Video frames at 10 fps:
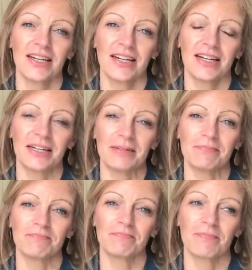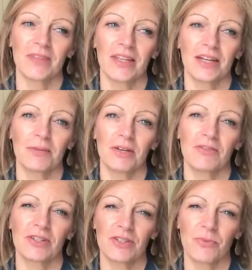um, that I'm
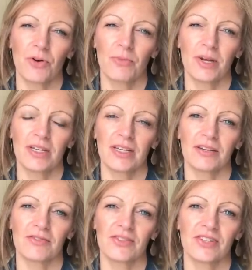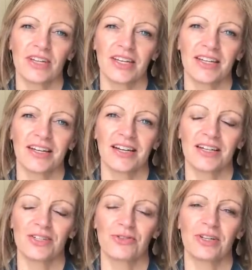giving some homemade gifts, and uh, I
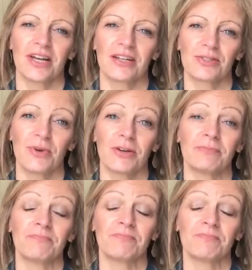enjoyed that as well.